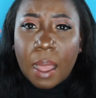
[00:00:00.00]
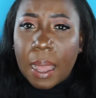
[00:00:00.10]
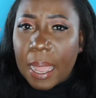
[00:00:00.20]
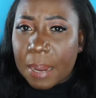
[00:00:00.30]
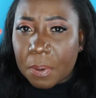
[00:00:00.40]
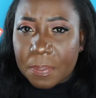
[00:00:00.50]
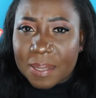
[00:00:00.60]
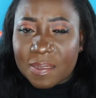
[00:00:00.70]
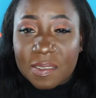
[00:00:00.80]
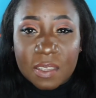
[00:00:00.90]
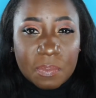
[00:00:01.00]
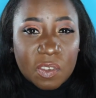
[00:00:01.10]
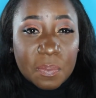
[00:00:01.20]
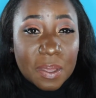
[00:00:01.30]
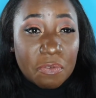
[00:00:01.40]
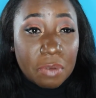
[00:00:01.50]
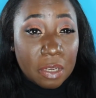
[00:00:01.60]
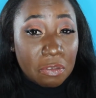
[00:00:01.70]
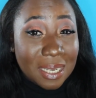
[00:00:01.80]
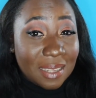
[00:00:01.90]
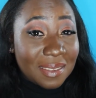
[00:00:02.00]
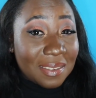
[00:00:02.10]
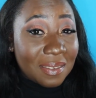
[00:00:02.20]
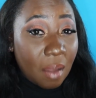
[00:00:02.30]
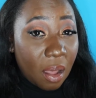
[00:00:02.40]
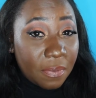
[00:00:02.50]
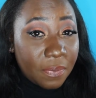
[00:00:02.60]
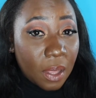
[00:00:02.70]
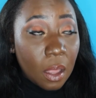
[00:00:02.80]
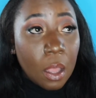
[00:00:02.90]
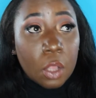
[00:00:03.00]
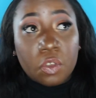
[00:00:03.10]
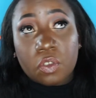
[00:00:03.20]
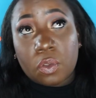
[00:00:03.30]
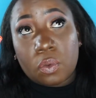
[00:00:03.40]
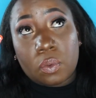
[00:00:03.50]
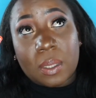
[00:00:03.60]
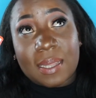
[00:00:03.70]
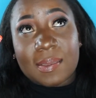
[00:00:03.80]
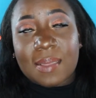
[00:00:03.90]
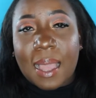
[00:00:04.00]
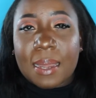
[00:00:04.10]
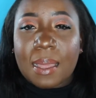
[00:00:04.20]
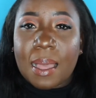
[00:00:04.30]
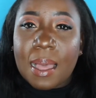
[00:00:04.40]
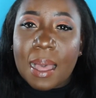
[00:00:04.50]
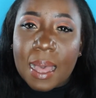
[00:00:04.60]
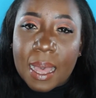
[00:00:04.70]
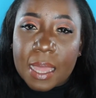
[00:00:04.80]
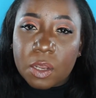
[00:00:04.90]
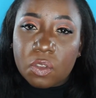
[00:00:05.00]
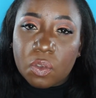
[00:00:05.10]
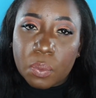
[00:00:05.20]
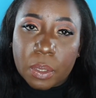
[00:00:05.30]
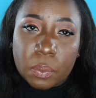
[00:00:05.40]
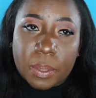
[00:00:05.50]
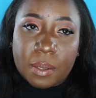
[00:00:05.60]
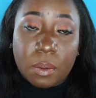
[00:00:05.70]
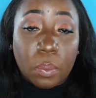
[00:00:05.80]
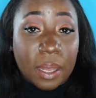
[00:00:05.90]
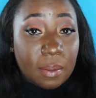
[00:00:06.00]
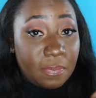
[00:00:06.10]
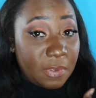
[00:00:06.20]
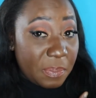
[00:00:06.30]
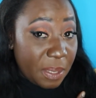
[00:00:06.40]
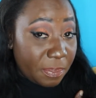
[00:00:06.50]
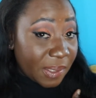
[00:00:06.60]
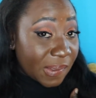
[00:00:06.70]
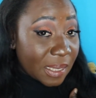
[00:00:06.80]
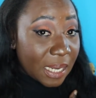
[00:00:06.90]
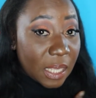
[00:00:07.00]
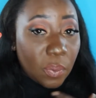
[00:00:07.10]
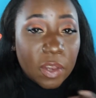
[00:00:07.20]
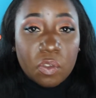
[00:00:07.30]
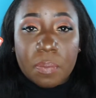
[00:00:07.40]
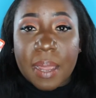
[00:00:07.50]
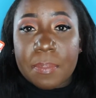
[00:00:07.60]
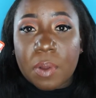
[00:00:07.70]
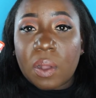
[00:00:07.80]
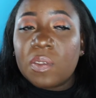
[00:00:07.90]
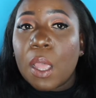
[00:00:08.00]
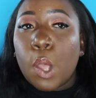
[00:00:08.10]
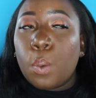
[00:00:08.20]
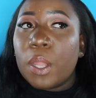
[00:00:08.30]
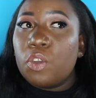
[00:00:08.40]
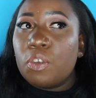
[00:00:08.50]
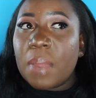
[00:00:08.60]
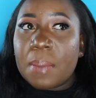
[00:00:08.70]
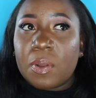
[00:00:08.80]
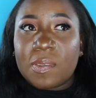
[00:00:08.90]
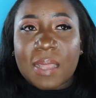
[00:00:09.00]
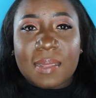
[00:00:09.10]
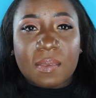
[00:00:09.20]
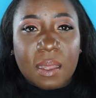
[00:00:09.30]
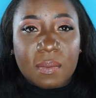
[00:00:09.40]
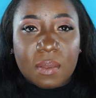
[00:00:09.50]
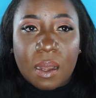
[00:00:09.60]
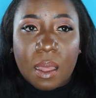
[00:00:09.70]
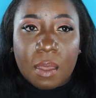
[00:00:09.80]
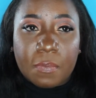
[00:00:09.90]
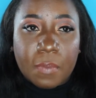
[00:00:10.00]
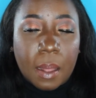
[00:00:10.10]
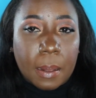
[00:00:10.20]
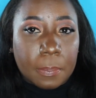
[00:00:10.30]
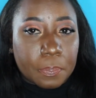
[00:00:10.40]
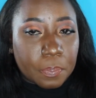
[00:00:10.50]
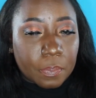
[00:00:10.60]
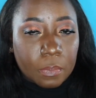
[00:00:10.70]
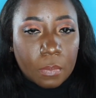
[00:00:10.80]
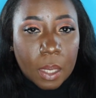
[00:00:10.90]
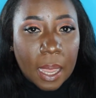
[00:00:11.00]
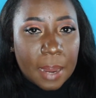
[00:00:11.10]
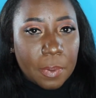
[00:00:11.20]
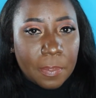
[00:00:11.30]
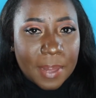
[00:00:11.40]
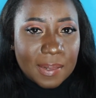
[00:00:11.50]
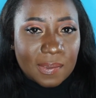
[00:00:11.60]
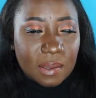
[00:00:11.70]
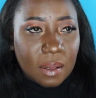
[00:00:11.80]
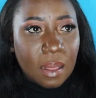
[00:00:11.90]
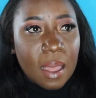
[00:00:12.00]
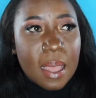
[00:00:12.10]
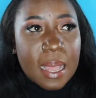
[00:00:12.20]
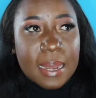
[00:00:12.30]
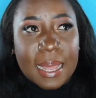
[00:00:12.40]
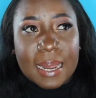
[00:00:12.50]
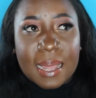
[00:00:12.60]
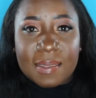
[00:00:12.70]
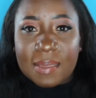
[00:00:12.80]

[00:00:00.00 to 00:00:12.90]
eyebrow pencil seems to be really soft, so it's kind of hard to work with. Well, for me personally, when doing my brows, I tend to love eyebrow pencil that has